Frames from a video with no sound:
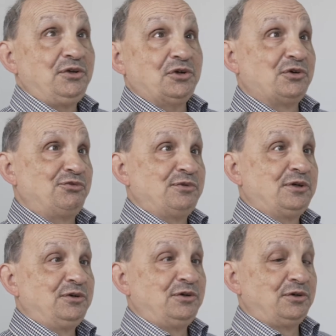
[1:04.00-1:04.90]
you know,
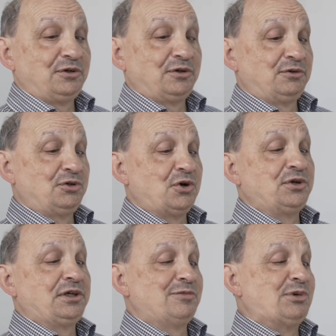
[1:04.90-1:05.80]

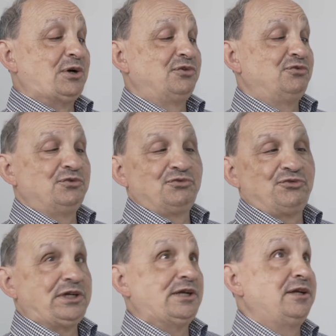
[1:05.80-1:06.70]
going about
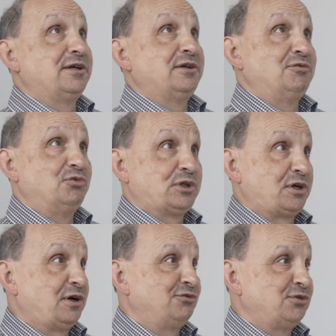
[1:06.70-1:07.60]
freely and with
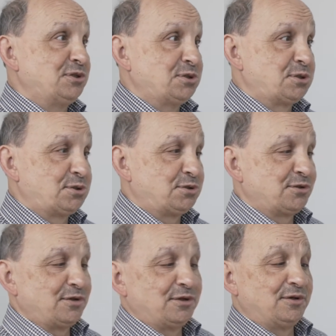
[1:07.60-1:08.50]

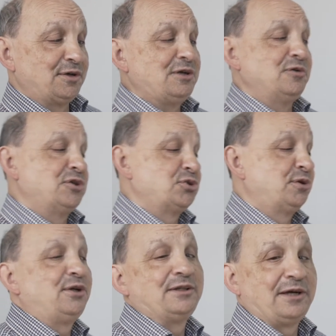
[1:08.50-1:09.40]
confidence. Anyway, so
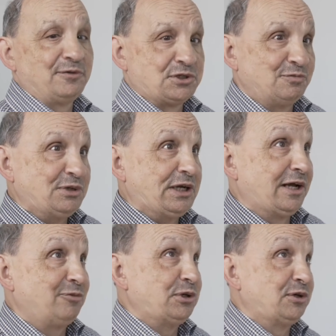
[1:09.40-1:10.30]
all that was a big
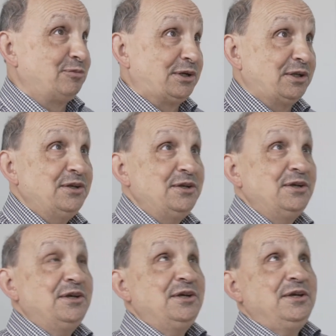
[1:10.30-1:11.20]
help. But
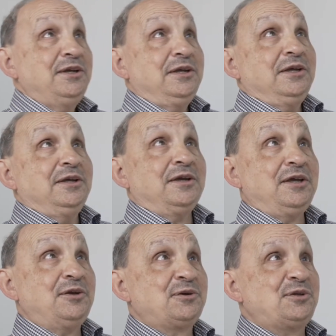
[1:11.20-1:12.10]

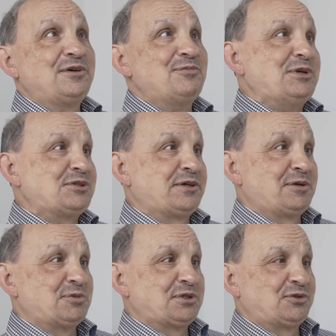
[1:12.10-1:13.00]
there have been
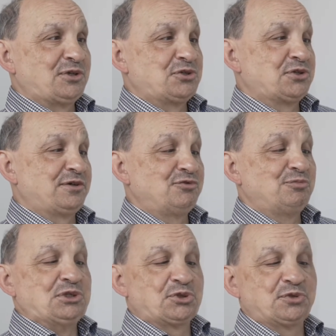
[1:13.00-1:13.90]
times that things
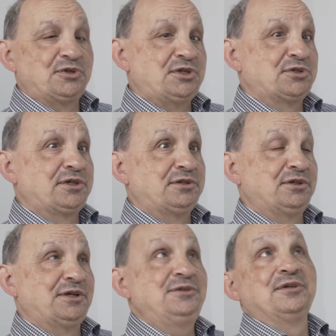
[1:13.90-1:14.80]
haven't been so easy,
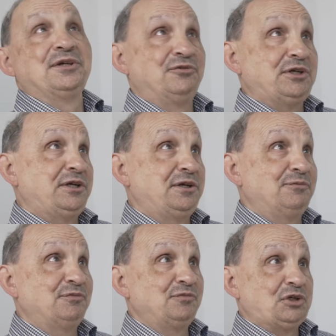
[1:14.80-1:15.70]
and
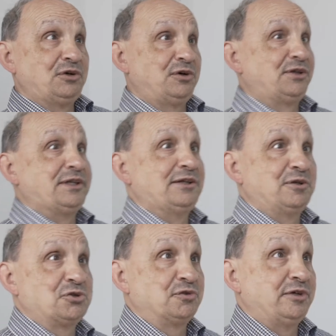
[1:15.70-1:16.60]
really, all that
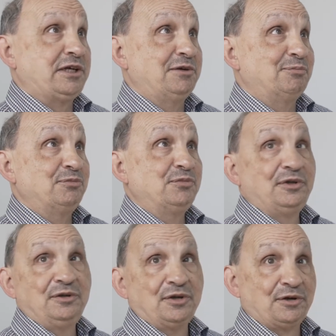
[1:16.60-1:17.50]
doesn't really
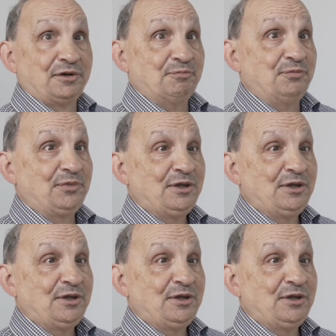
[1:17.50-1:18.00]
um,